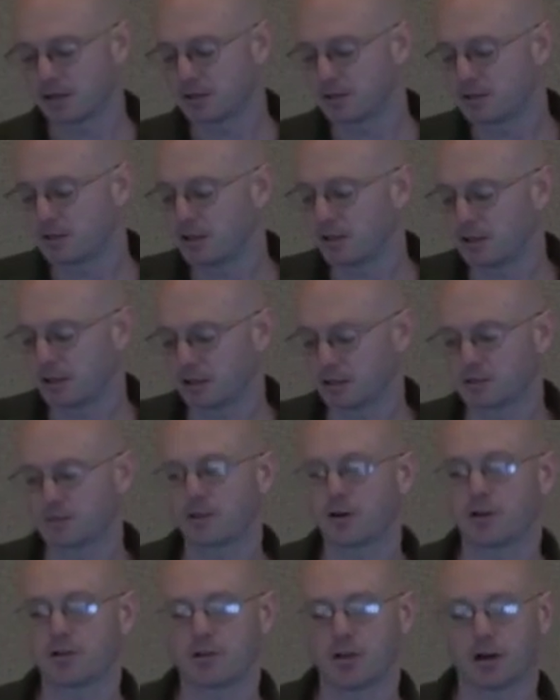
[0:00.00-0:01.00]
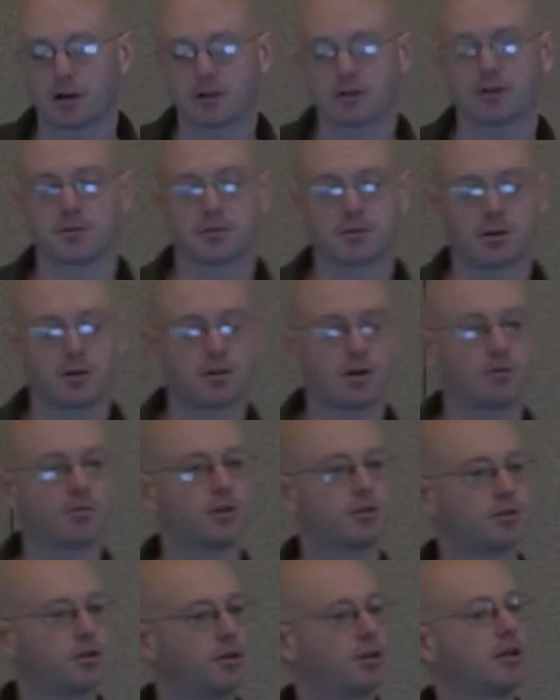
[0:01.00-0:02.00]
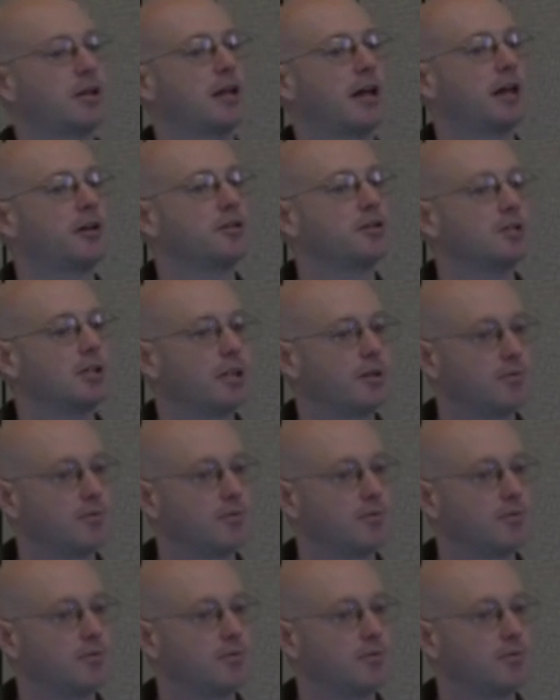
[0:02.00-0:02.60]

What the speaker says: sink as far as that goes, although we're turning energy